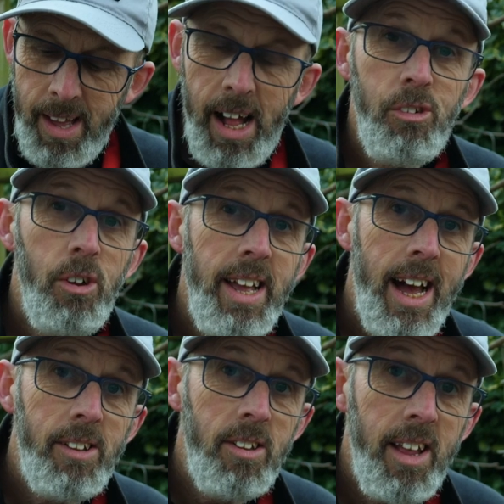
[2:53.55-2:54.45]
I'll show you
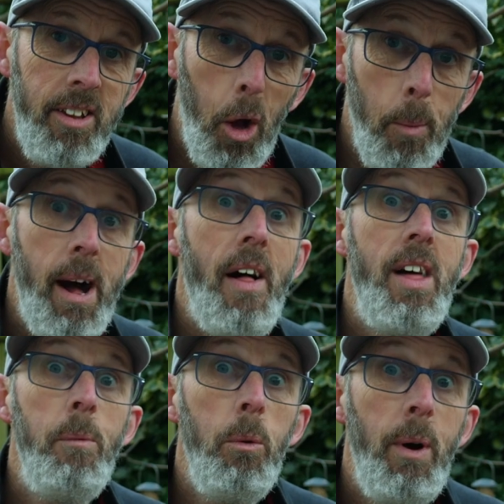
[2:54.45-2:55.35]
how to set it up, and
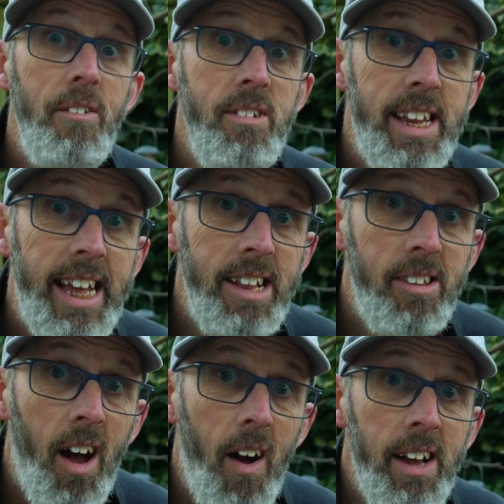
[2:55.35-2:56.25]
then we'll wait for it to get
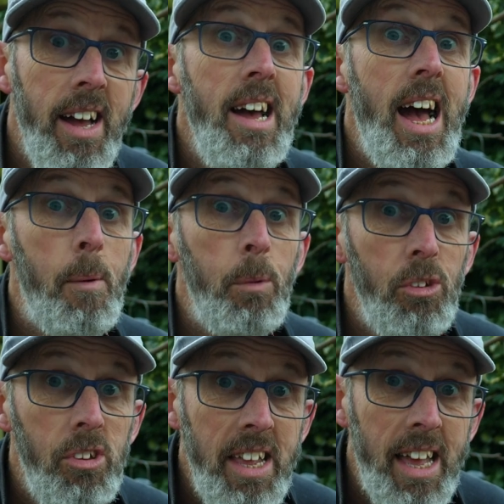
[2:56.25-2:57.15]
dark and we'll
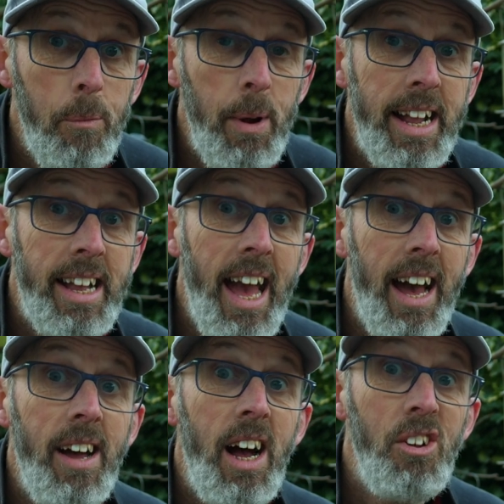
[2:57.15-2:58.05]
see if we can
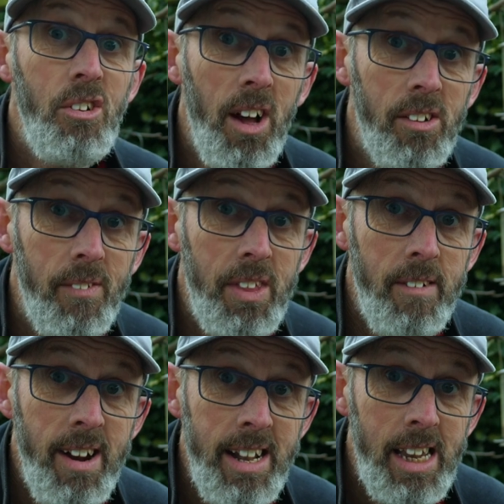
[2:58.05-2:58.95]
get a shot of the
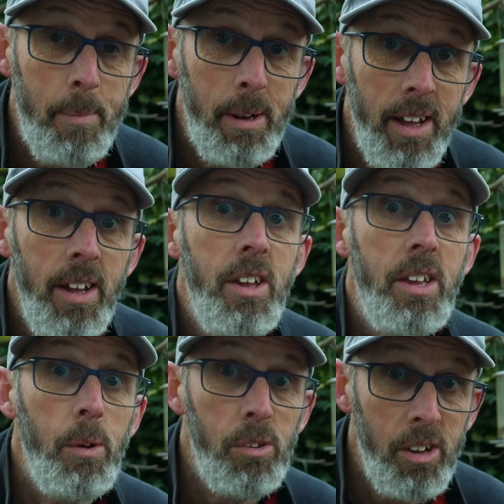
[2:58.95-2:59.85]
Orion Nebula
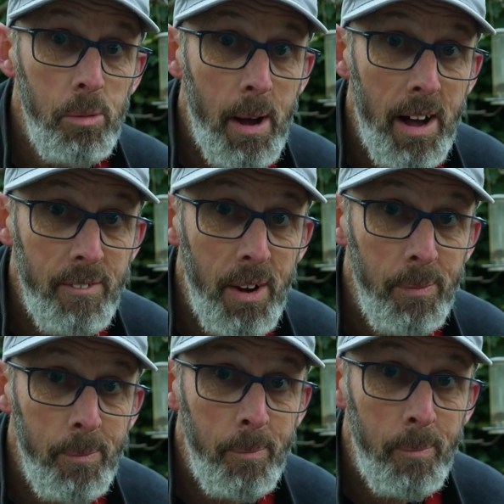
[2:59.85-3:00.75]
using a smartphone.